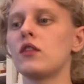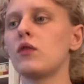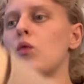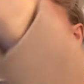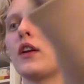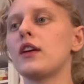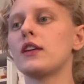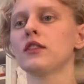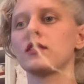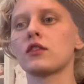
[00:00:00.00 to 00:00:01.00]
one
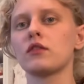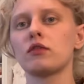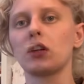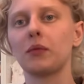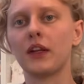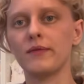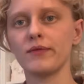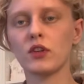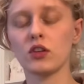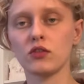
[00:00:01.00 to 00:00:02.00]
is going to be
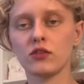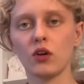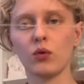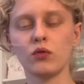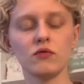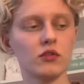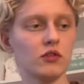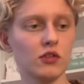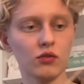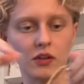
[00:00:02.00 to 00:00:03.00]
so
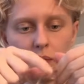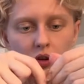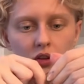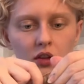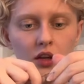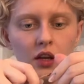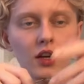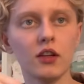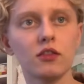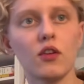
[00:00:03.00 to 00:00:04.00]
simple.
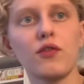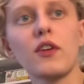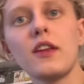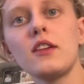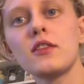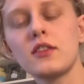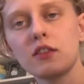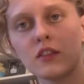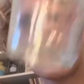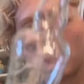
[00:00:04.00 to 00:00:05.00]
So for
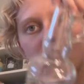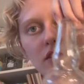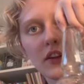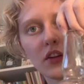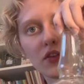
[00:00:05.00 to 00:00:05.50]
this little